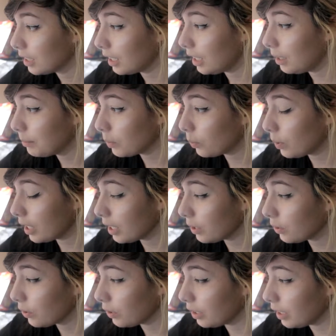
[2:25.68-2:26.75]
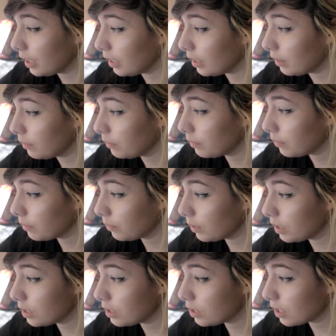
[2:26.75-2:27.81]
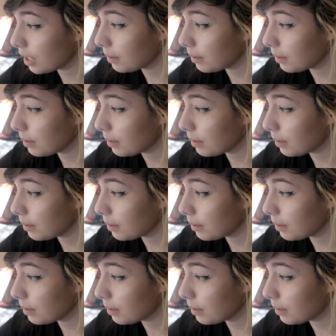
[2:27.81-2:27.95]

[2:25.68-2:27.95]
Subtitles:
am quite creative. Let's